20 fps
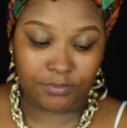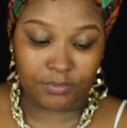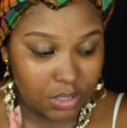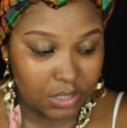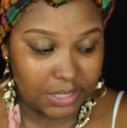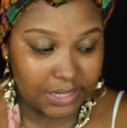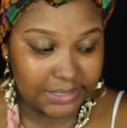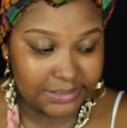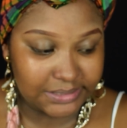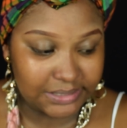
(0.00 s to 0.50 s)
The
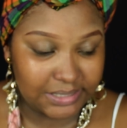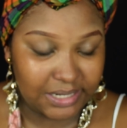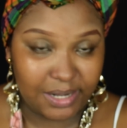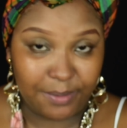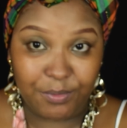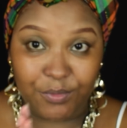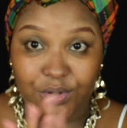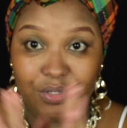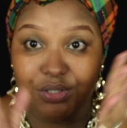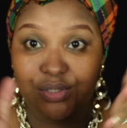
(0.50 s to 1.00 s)
next thing that
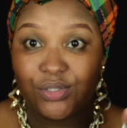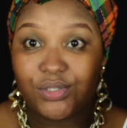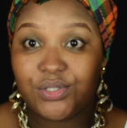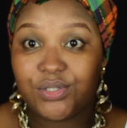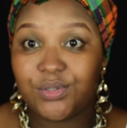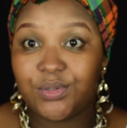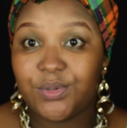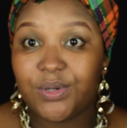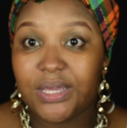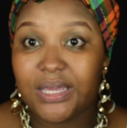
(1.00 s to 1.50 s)
I'm going to
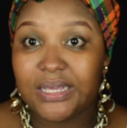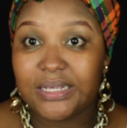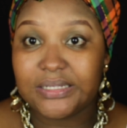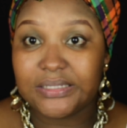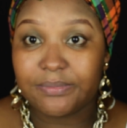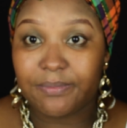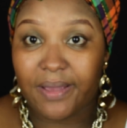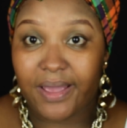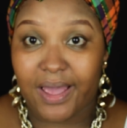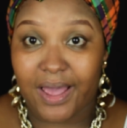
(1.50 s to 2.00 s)
do
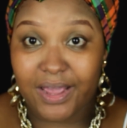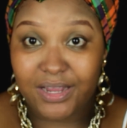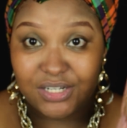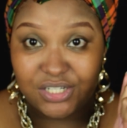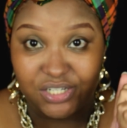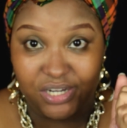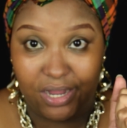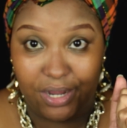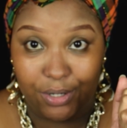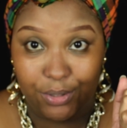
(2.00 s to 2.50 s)
is my
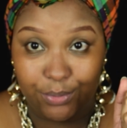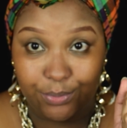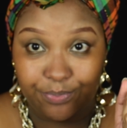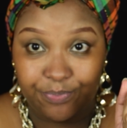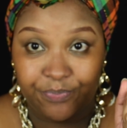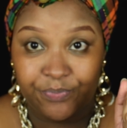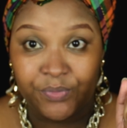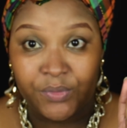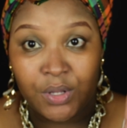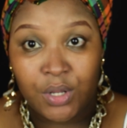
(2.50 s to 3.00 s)
eyeshadow.
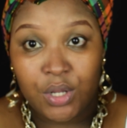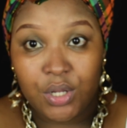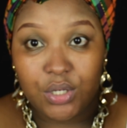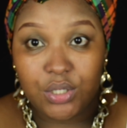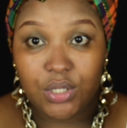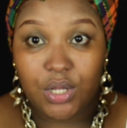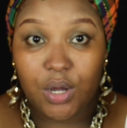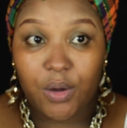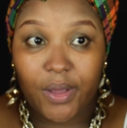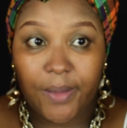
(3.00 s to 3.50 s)

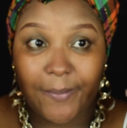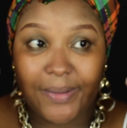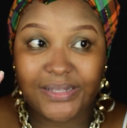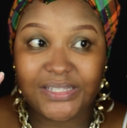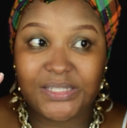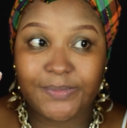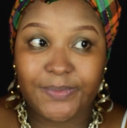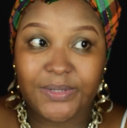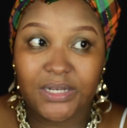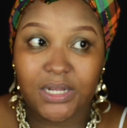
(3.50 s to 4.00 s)
Now I
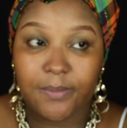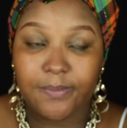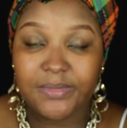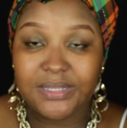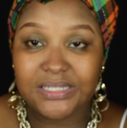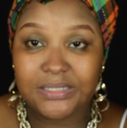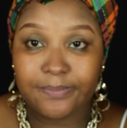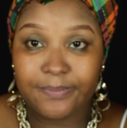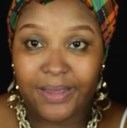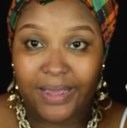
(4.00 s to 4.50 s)
might speed up
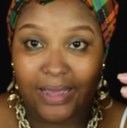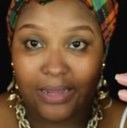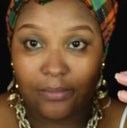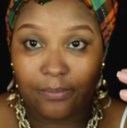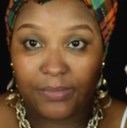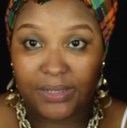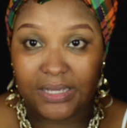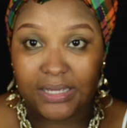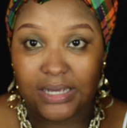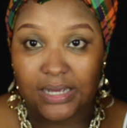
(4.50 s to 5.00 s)
this part
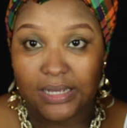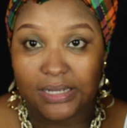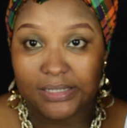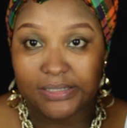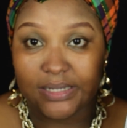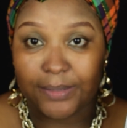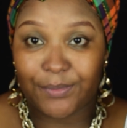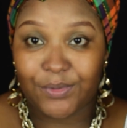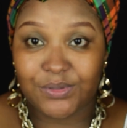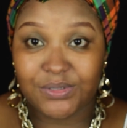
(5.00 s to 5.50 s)

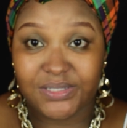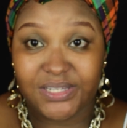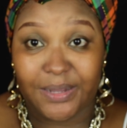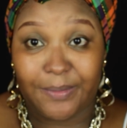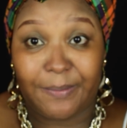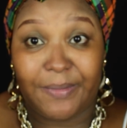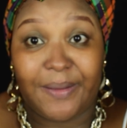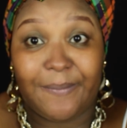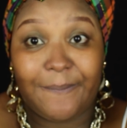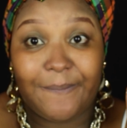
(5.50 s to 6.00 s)
because I'm going to
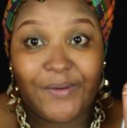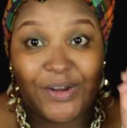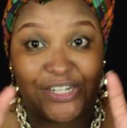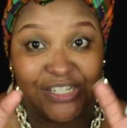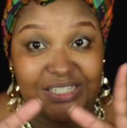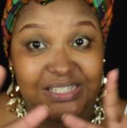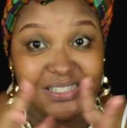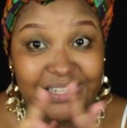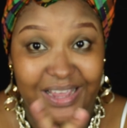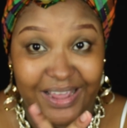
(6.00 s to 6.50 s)
take my
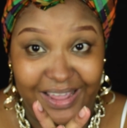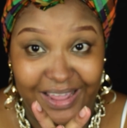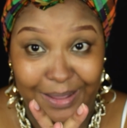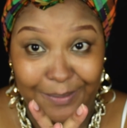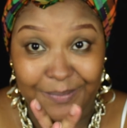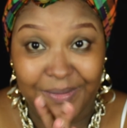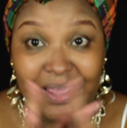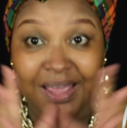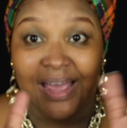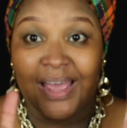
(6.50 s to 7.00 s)
precious
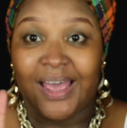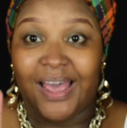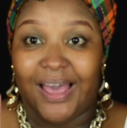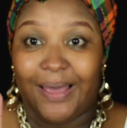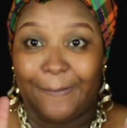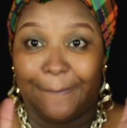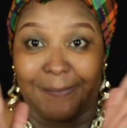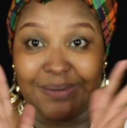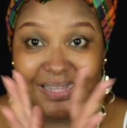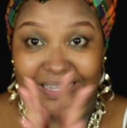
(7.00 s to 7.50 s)
time.
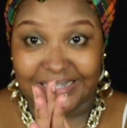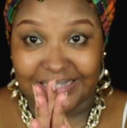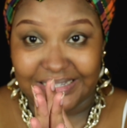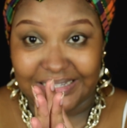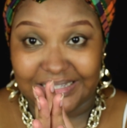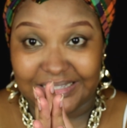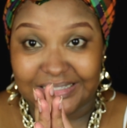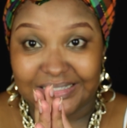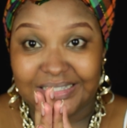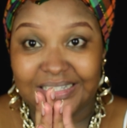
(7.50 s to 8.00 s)
I'm
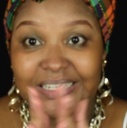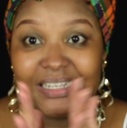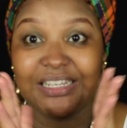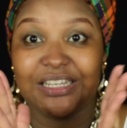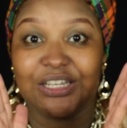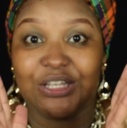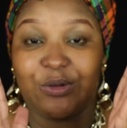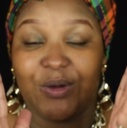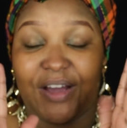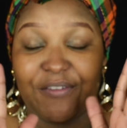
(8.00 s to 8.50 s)
blending.
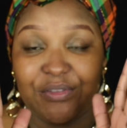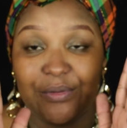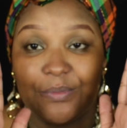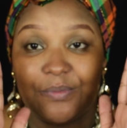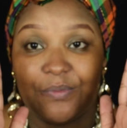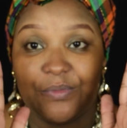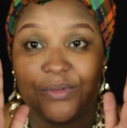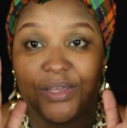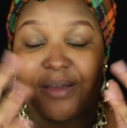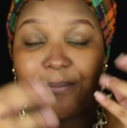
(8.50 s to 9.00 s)
You have to,
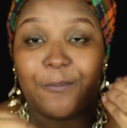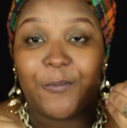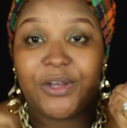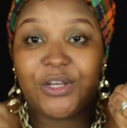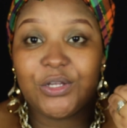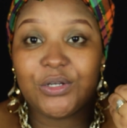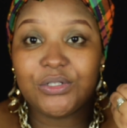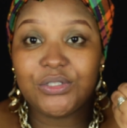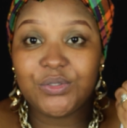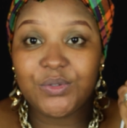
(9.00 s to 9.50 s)
when
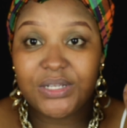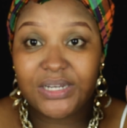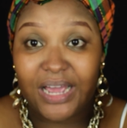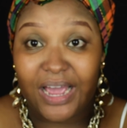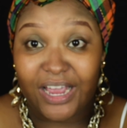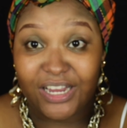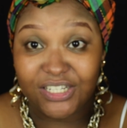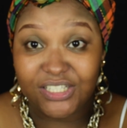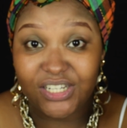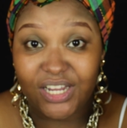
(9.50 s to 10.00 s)
you're doing
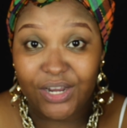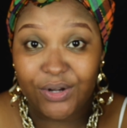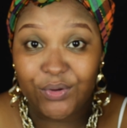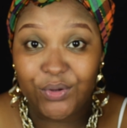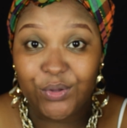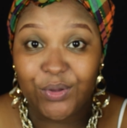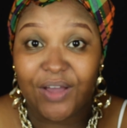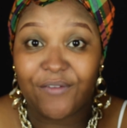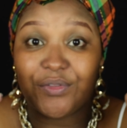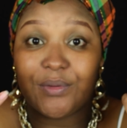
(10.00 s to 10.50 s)
eyeshadow,
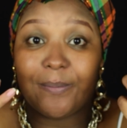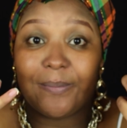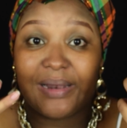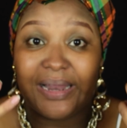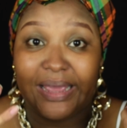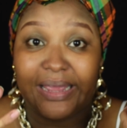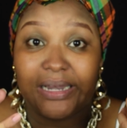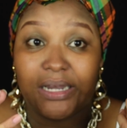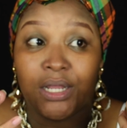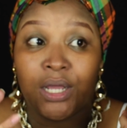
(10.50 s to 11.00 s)
you have to
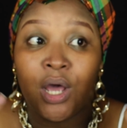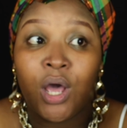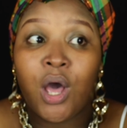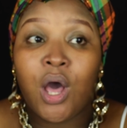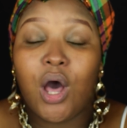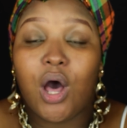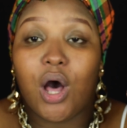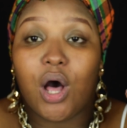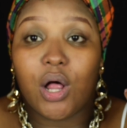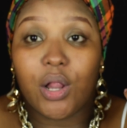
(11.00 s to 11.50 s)
blend
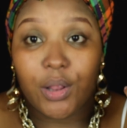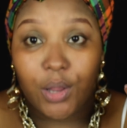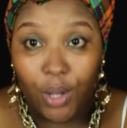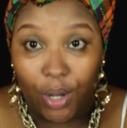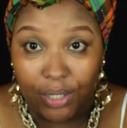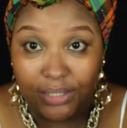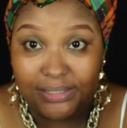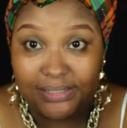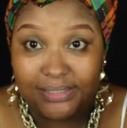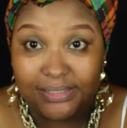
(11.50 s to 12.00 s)
a
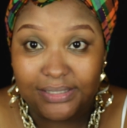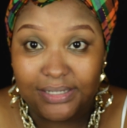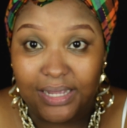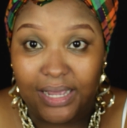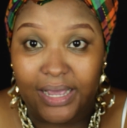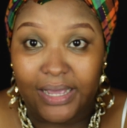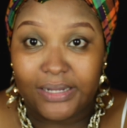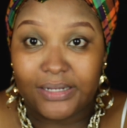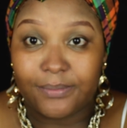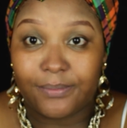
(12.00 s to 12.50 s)
lot,
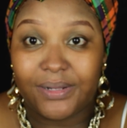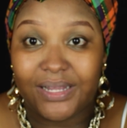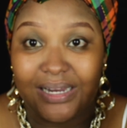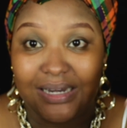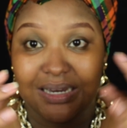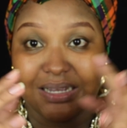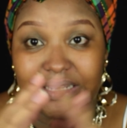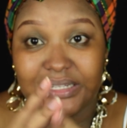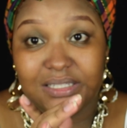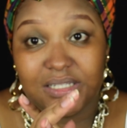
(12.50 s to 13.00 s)
and
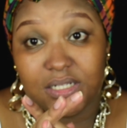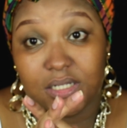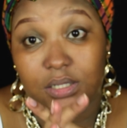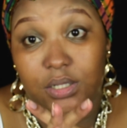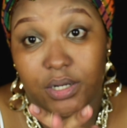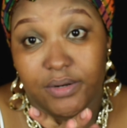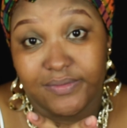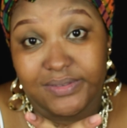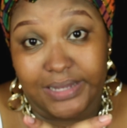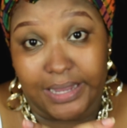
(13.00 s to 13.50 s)
blending can take a
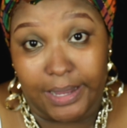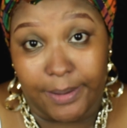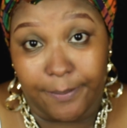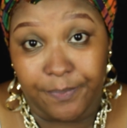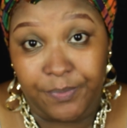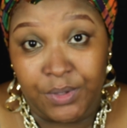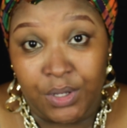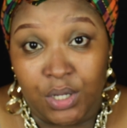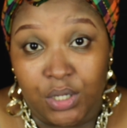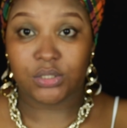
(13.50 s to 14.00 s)
lot of time.
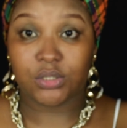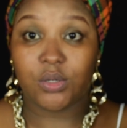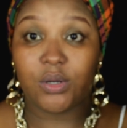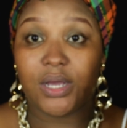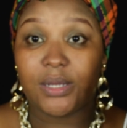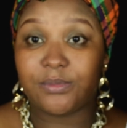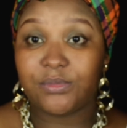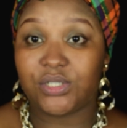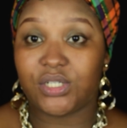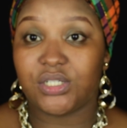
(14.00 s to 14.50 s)
So
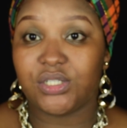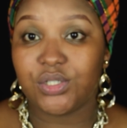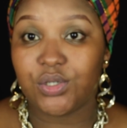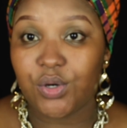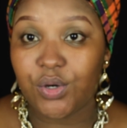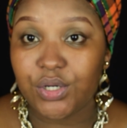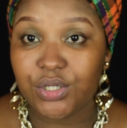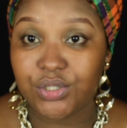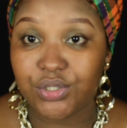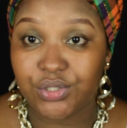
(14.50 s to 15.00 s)
I'm just
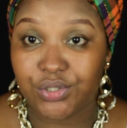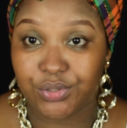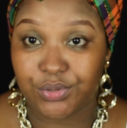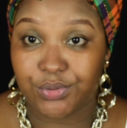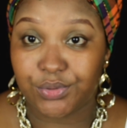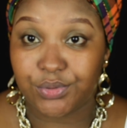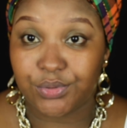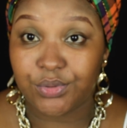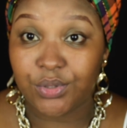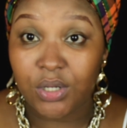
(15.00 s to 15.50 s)
going
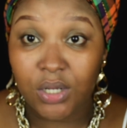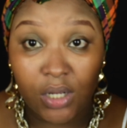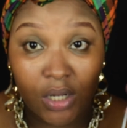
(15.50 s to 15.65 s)
to